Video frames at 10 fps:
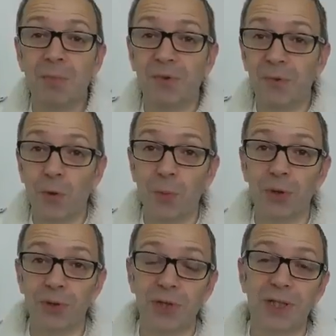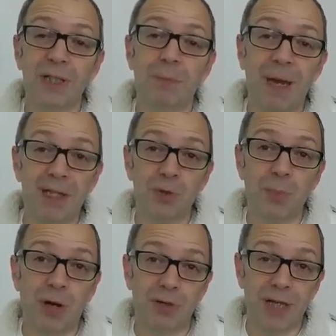Performance, I did a
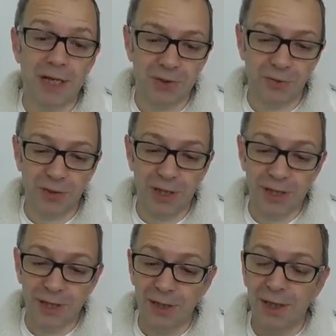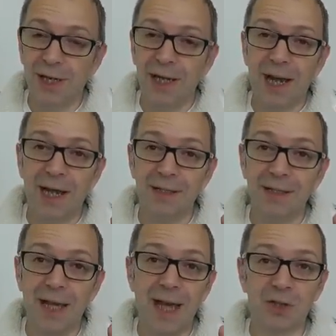benchmark test on this, and
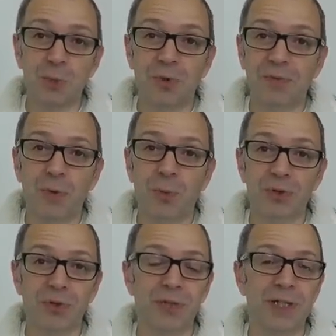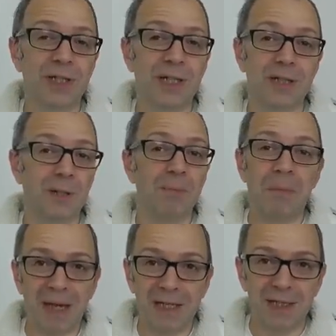the actual performance on this is
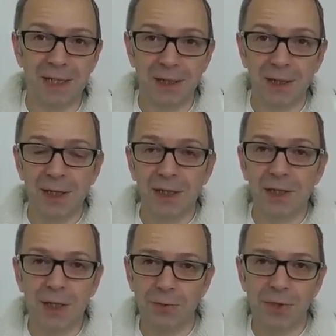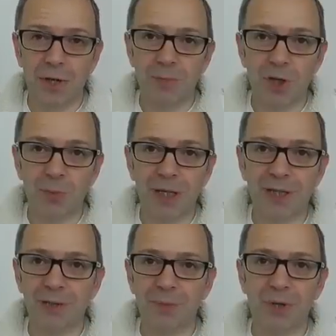amazing. So much
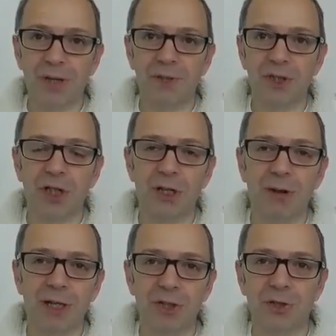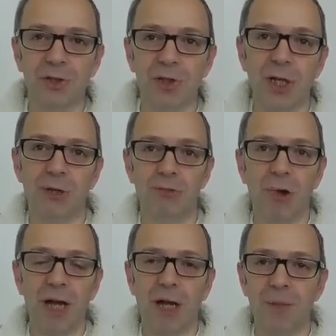better than previous generations,
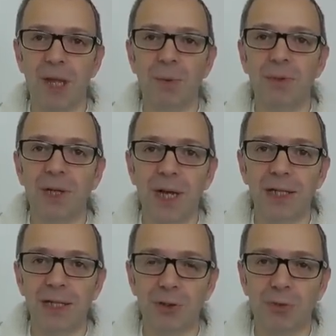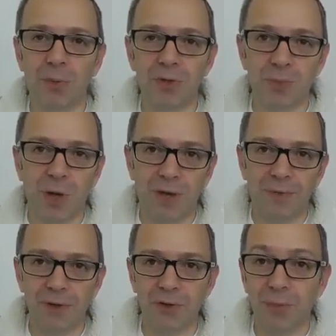right up there with the latest crop of
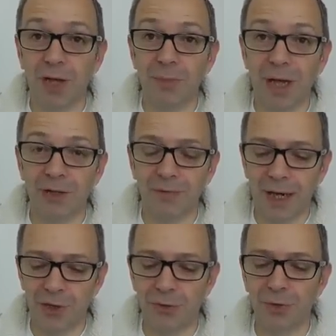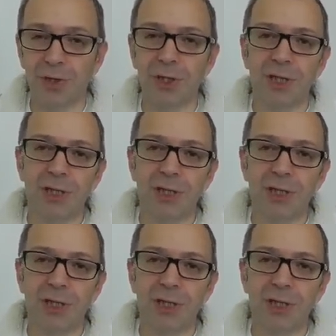smartphones from other manufacturers.